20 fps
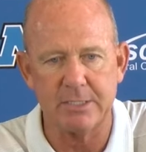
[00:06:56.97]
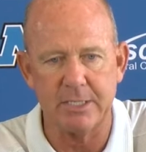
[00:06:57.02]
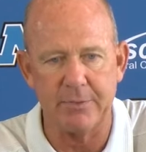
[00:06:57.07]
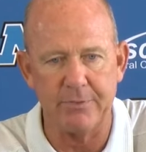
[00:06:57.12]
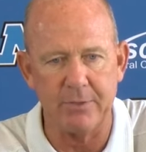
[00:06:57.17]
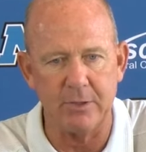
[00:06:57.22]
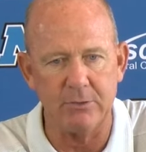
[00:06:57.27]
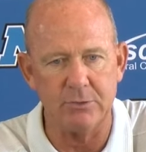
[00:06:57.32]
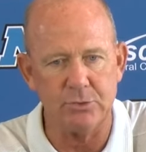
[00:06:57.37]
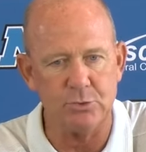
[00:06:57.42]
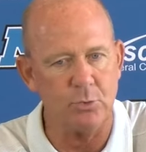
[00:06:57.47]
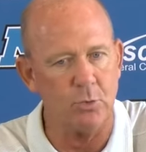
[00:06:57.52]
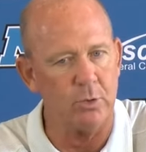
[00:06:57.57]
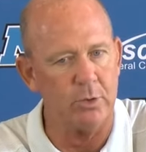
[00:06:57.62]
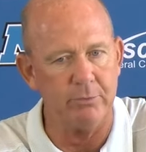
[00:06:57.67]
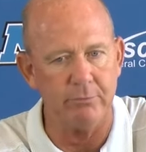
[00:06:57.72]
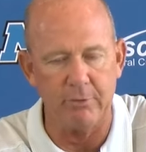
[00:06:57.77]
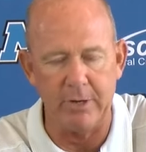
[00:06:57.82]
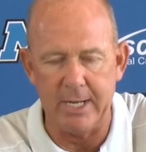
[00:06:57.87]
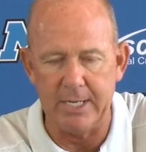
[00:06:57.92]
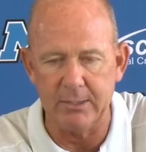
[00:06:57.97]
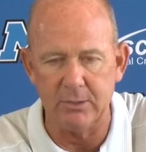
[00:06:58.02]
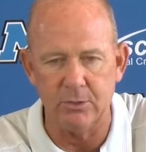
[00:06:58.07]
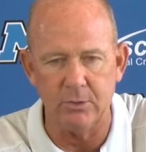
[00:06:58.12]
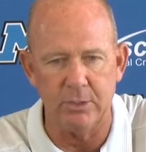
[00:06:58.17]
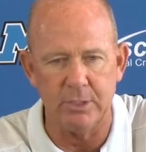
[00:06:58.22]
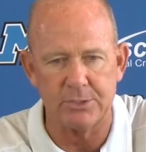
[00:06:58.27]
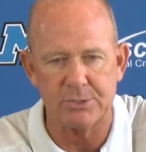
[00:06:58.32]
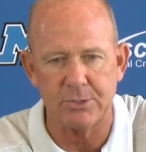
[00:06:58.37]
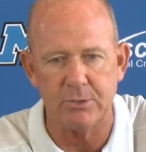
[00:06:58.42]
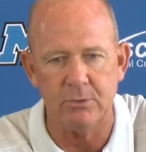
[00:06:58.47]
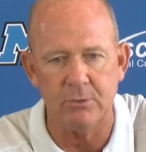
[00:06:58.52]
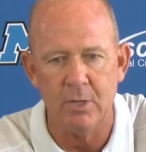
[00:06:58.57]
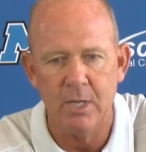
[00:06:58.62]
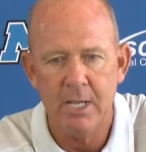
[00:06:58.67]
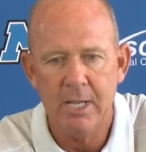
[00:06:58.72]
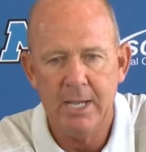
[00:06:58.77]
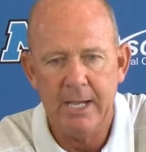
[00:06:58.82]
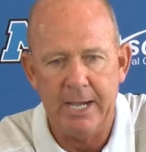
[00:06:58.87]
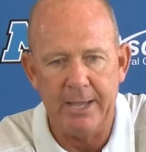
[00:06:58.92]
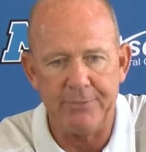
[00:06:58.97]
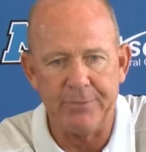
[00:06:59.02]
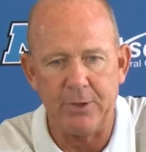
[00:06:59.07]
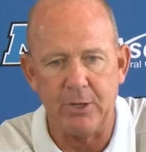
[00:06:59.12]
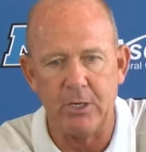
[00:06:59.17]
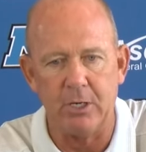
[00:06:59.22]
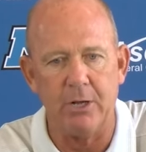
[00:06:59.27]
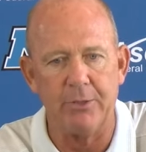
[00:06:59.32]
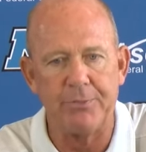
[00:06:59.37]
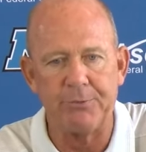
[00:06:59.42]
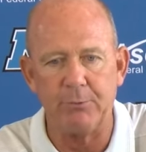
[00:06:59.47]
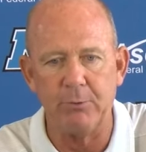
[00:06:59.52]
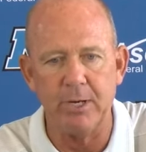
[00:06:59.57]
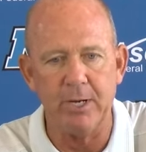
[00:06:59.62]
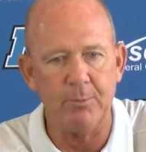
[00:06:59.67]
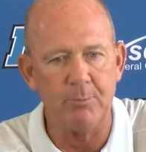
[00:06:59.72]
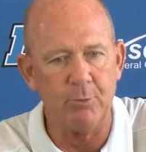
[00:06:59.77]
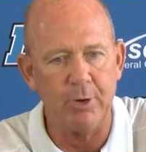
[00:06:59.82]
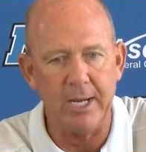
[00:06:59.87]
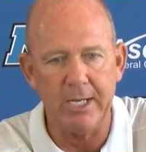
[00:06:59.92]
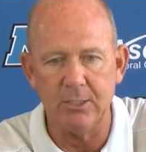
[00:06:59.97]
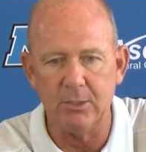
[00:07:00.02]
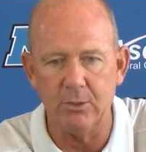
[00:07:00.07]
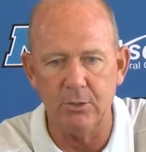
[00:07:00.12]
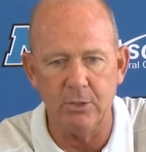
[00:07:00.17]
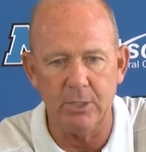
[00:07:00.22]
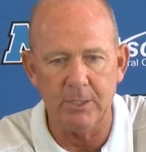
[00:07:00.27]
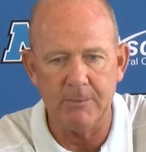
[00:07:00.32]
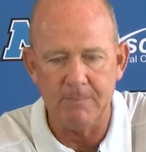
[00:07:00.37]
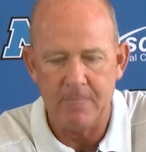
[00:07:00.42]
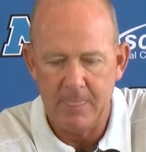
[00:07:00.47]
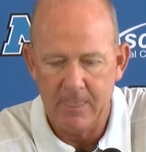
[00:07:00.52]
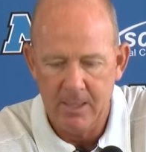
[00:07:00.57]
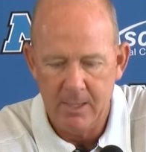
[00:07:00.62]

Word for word: I thought Jordan ran good. So I thought all three of them ran good.